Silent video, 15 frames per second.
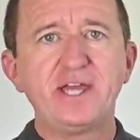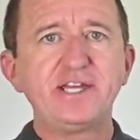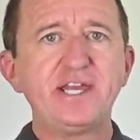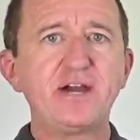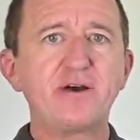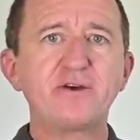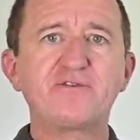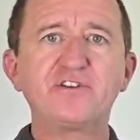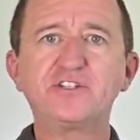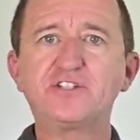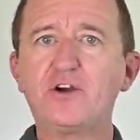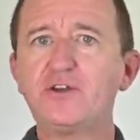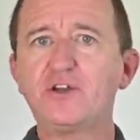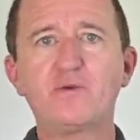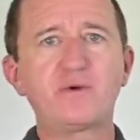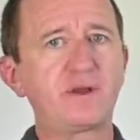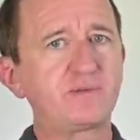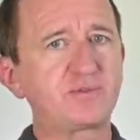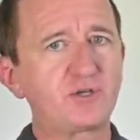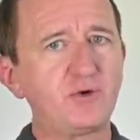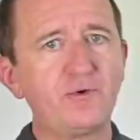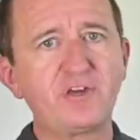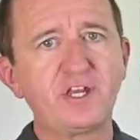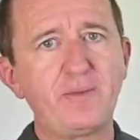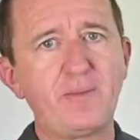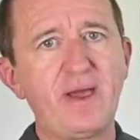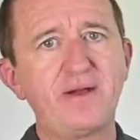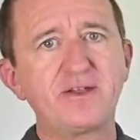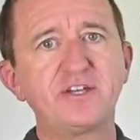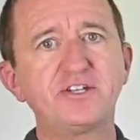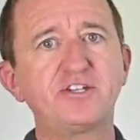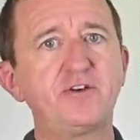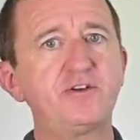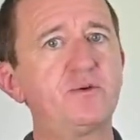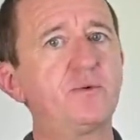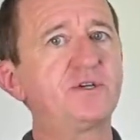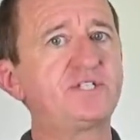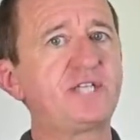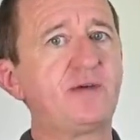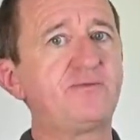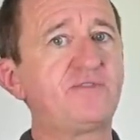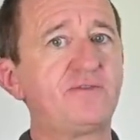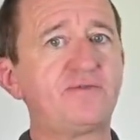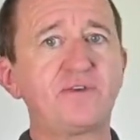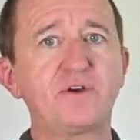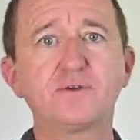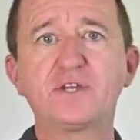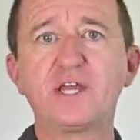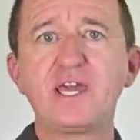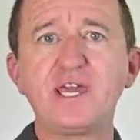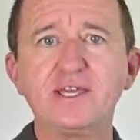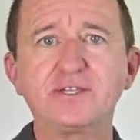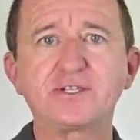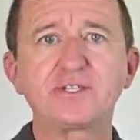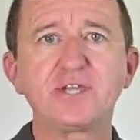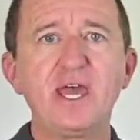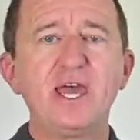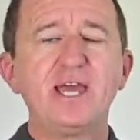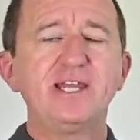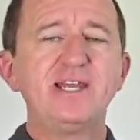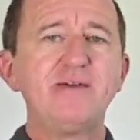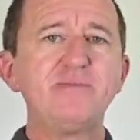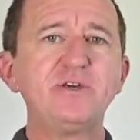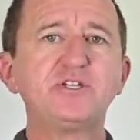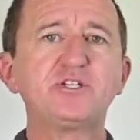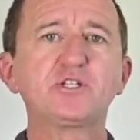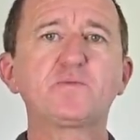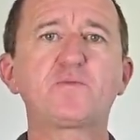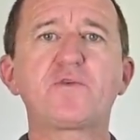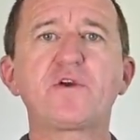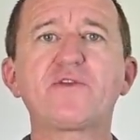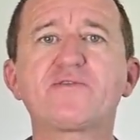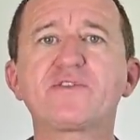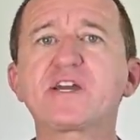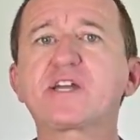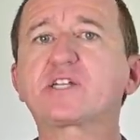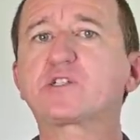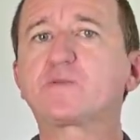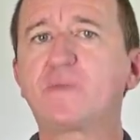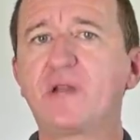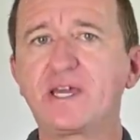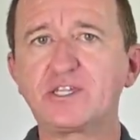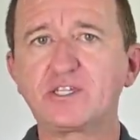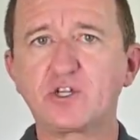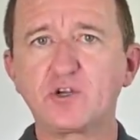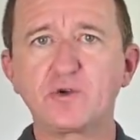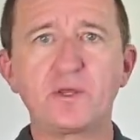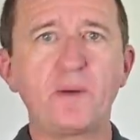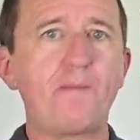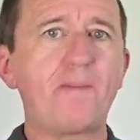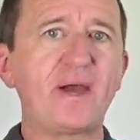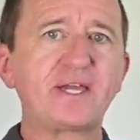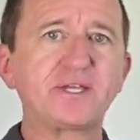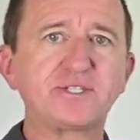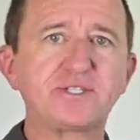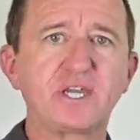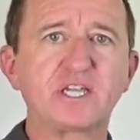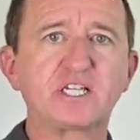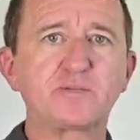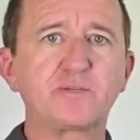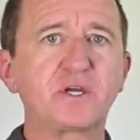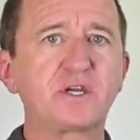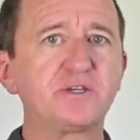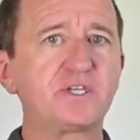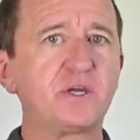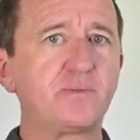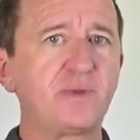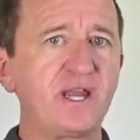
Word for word: Now, if you don't know what I'm talking about and you don't know what depth of field is, let me just briefly explain to you the basics because it